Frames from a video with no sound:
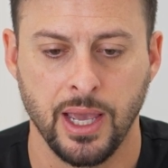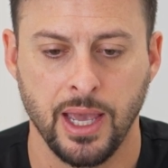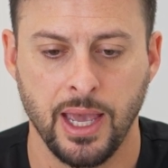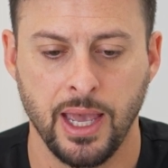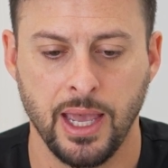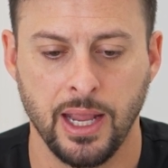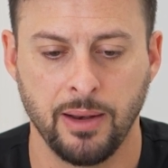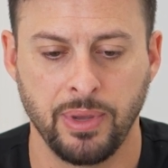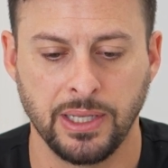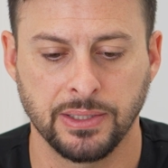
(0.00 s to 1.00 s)

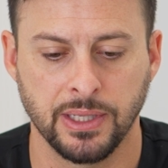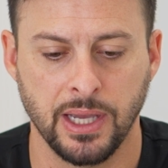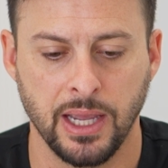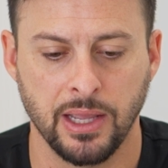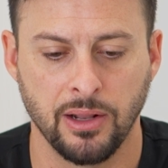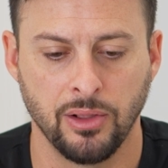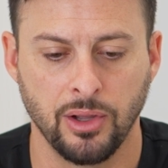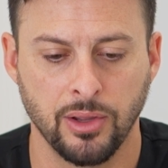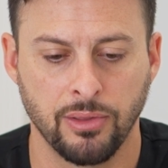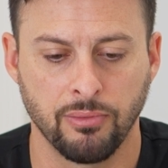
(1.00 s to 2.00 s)
and basically I can
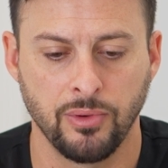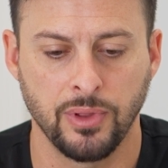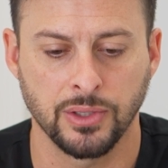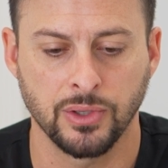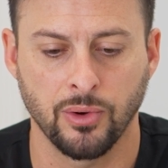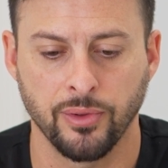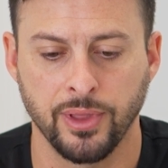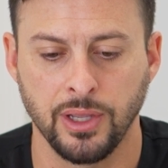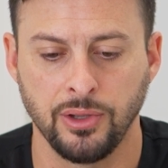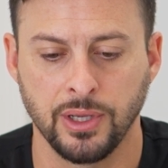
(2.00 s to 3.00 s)
look through this whole
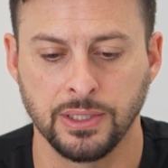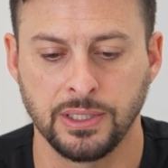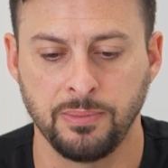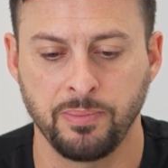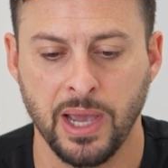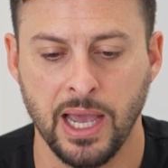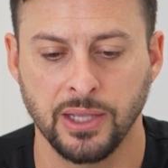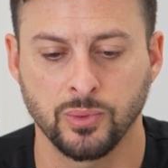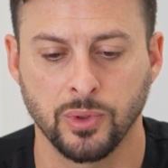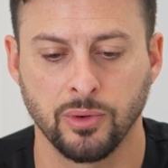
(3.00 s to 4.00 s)
thing. You can see
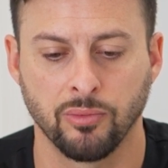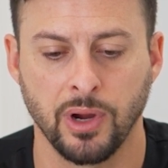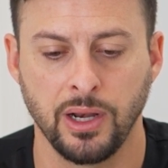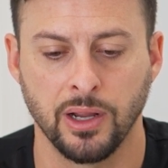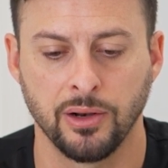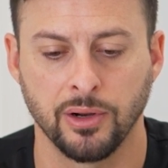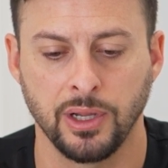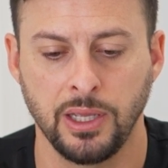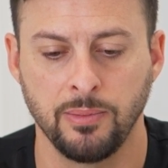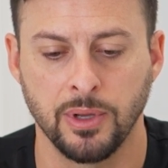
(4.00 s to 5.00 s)
password right under
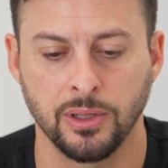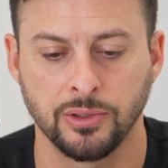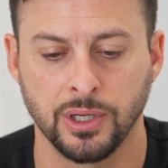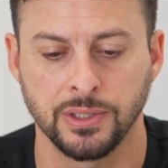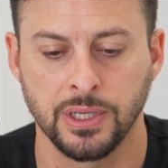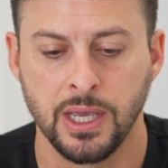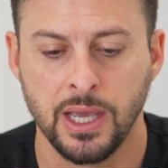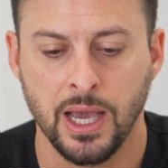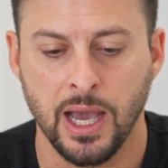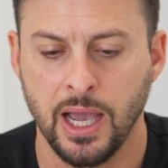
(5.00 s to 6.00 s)
email address.
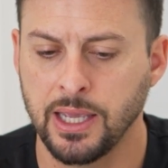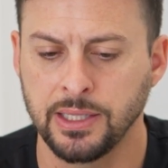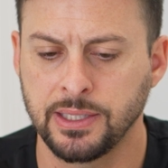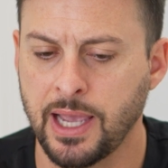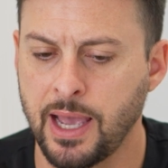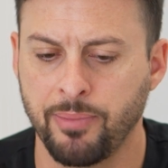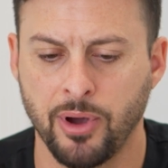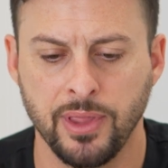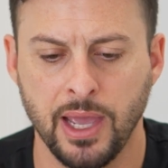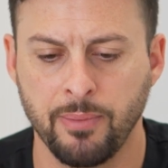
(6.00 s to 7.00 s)
I can tap
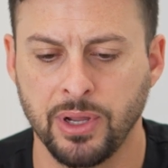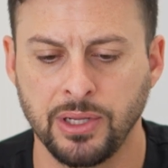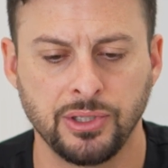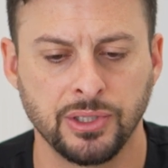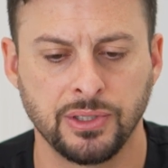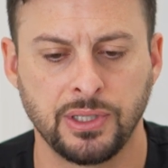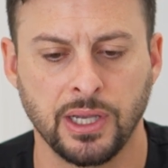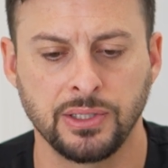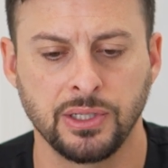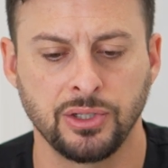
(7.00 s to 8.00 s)
on that, but it just
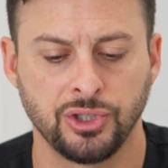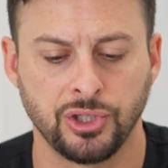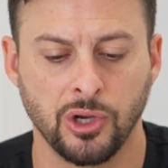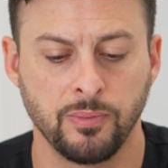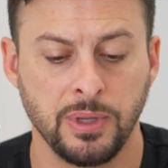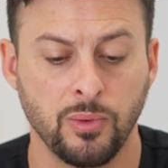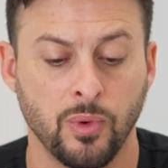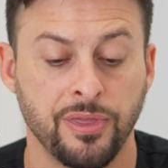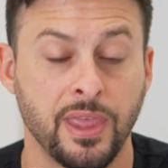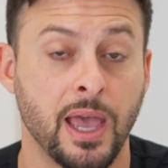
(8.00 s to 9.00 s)
doesn't show me
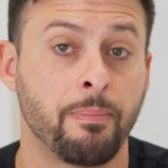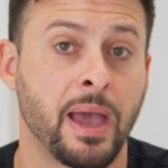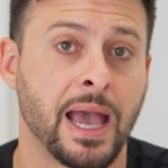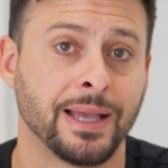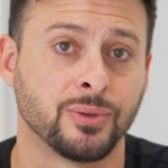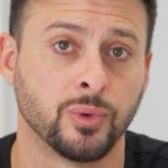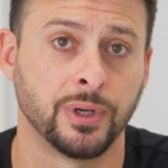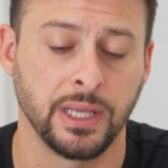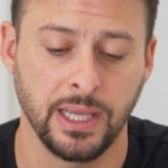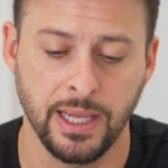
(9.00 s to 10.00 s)
what that
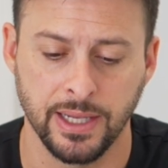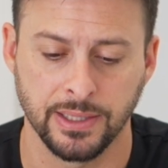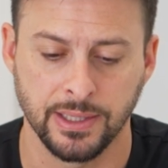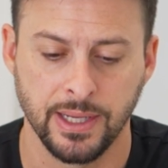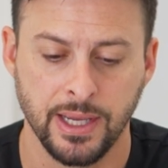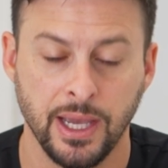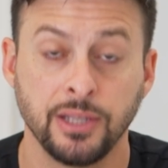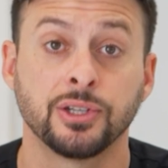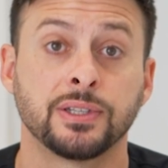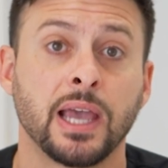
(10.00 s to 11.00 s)
password is. It
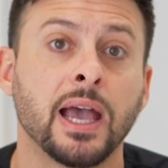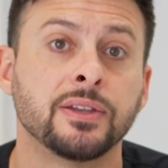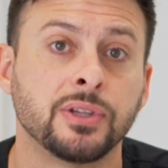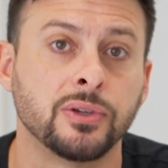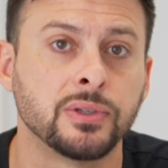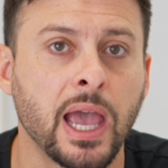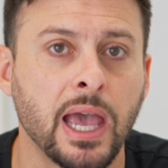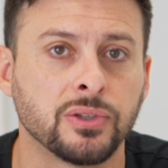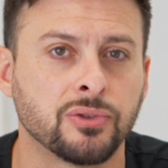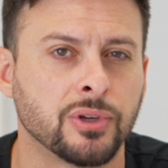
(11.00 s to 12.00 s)
just has those
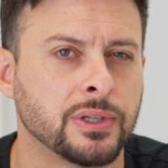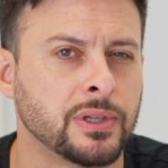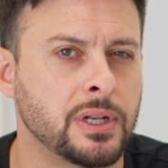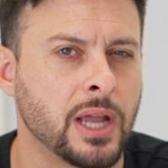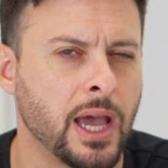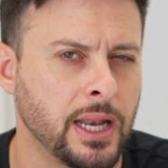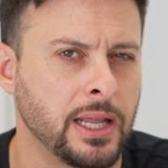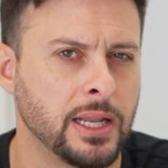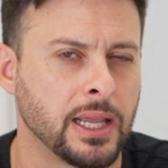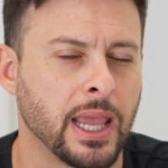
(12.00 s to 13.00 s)
asterisks not
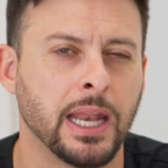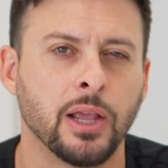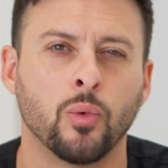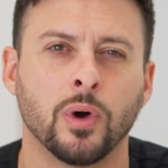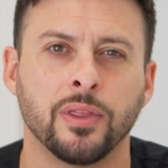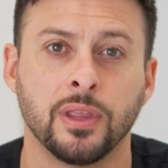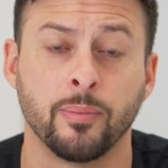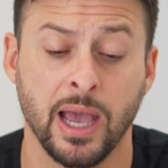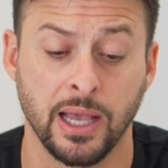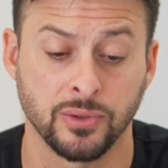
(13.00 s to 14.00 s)
indicating what the
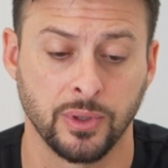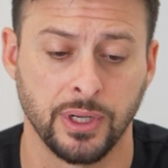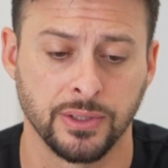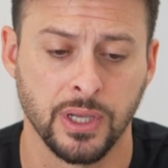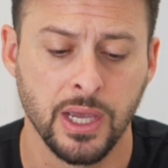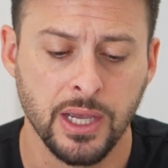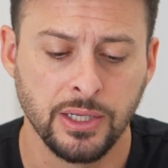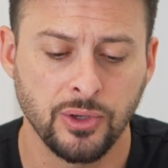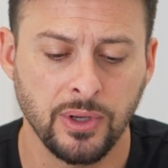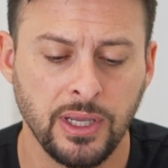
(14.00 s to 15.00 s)
password is.
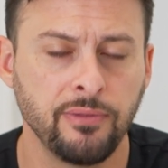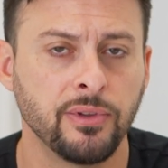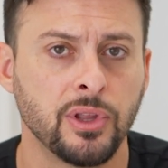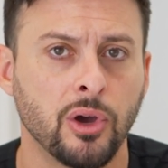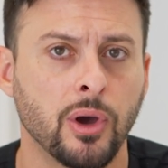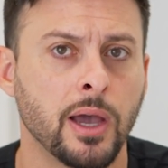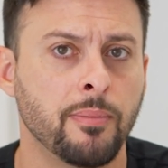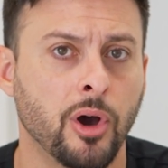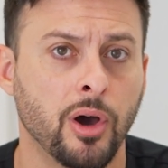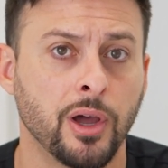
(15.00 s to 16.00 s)
So even though
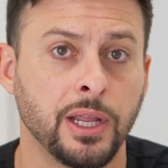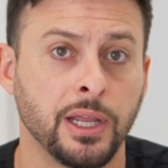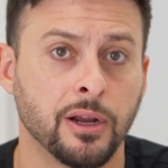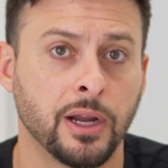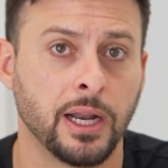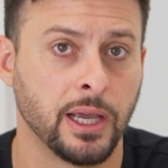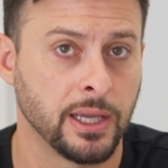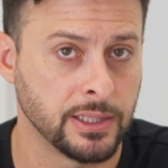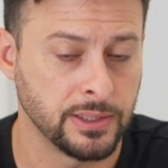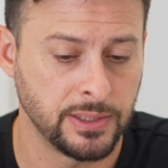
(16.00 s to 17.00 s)
I'm on here and I
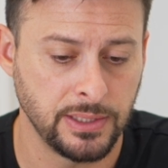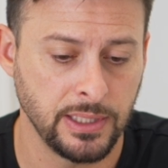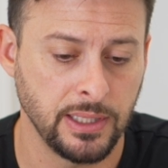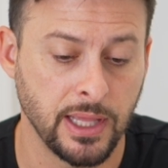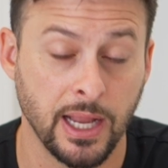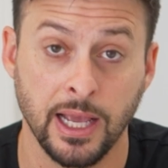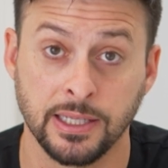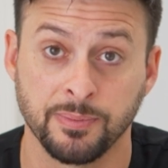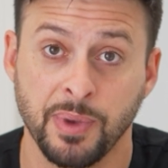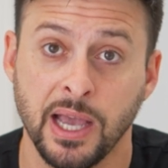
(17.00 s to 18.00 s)
can see that it
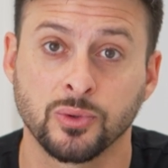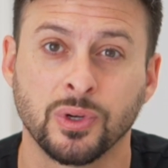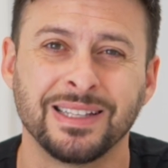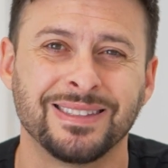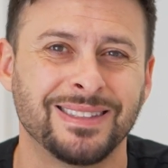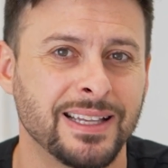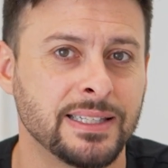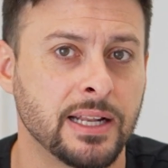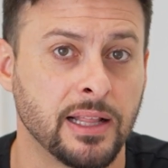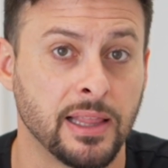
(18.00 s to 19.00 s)
has a password, it
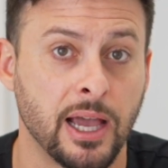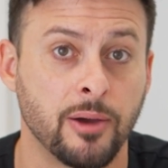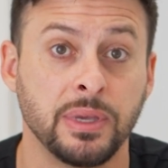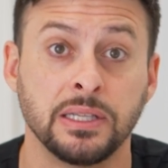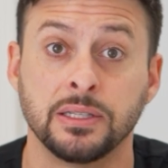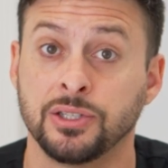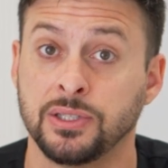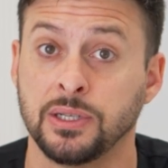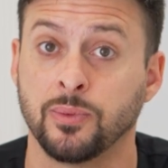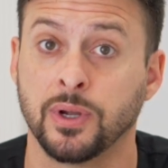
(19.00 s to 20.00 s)
doesn't allow me to
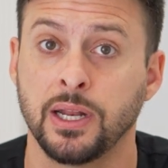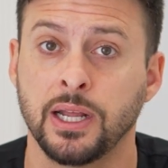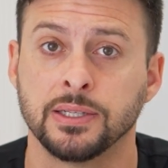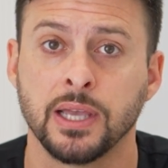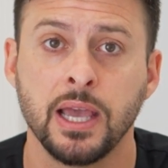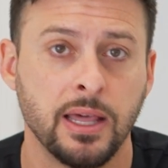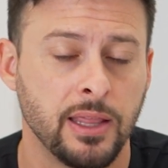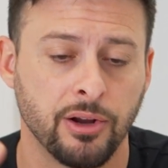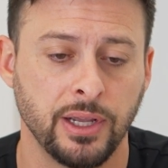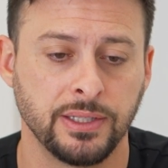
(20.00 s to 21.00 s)
see what it is.
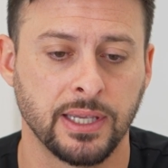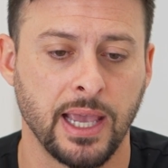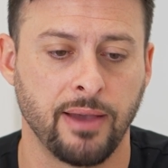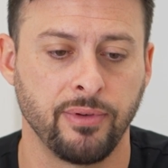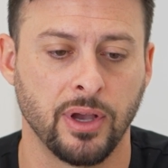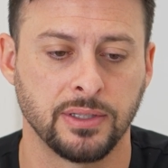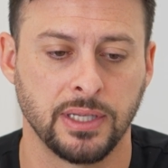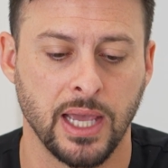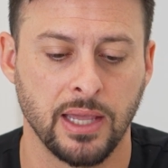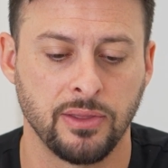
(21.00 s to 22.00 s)
There is a caveat to
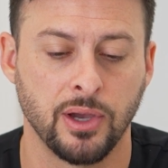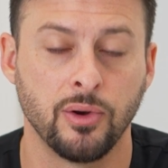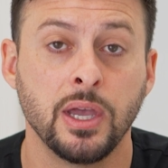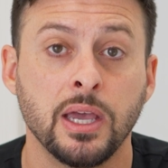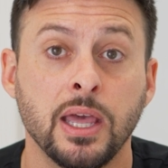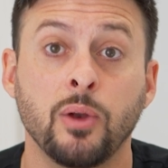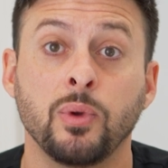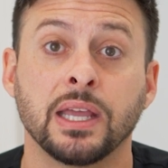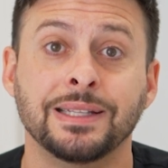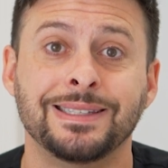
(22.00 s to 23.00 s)
that though, and
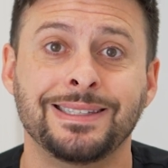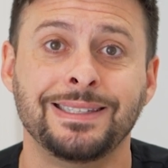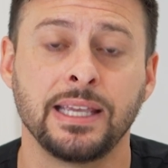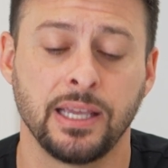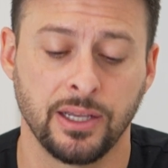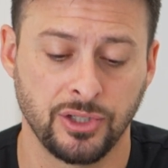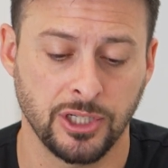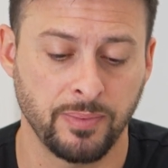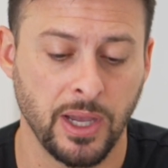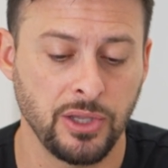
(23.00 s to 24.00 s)
we can see it
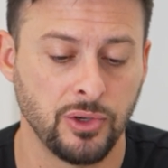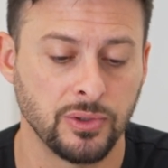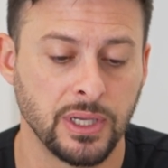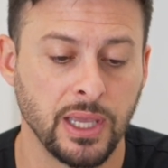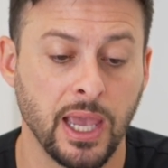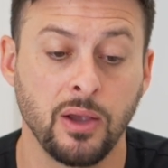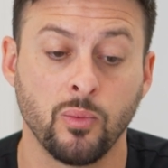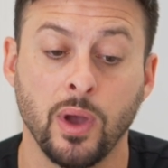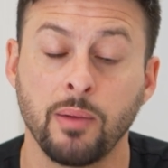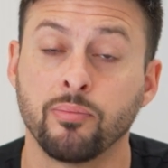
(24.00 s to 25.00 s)
just by using a
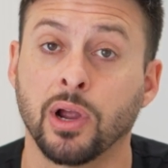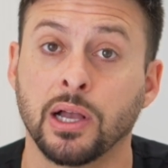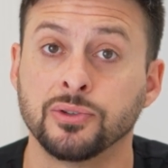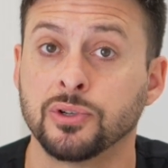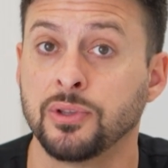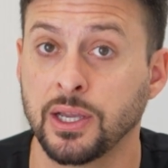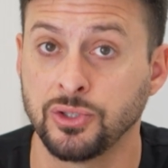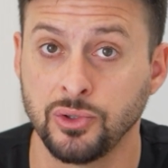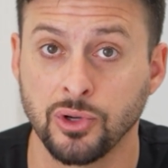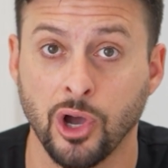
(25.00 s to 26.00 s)
web browser
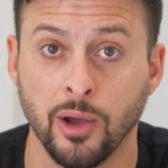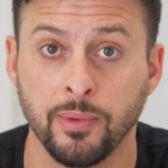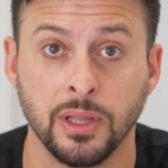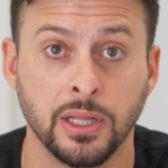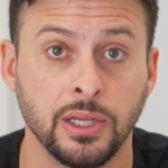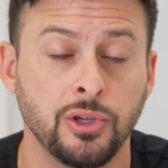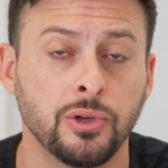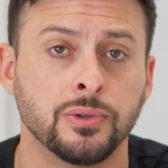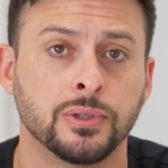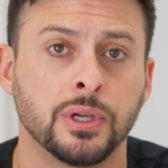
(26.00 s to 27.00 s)
that you commonly
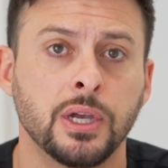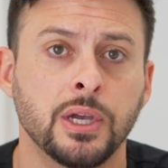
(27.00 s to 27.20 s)
use.